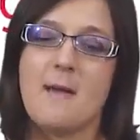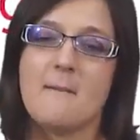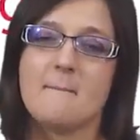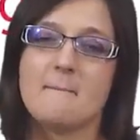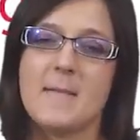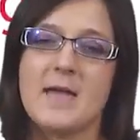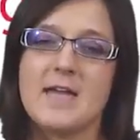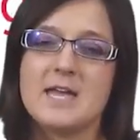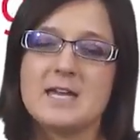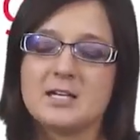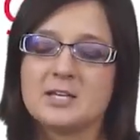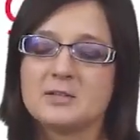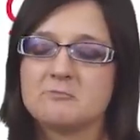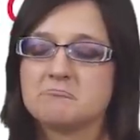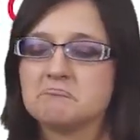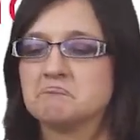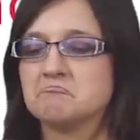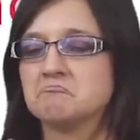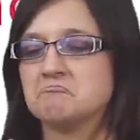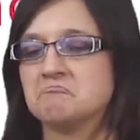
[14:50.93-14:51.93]
Make
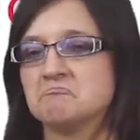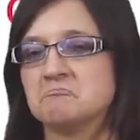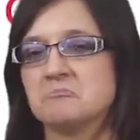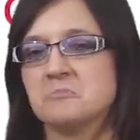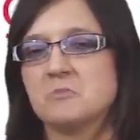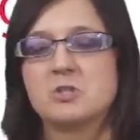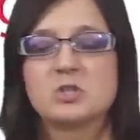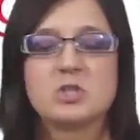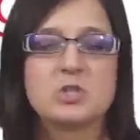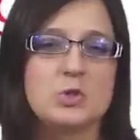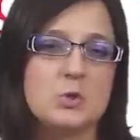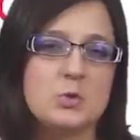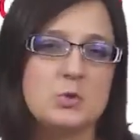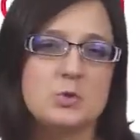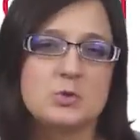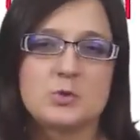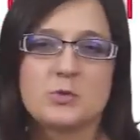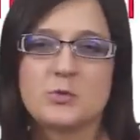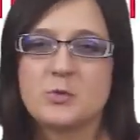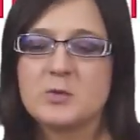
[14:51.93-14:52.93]

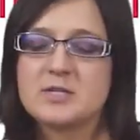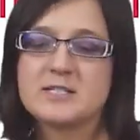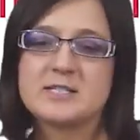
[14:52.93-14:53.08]
2 to 3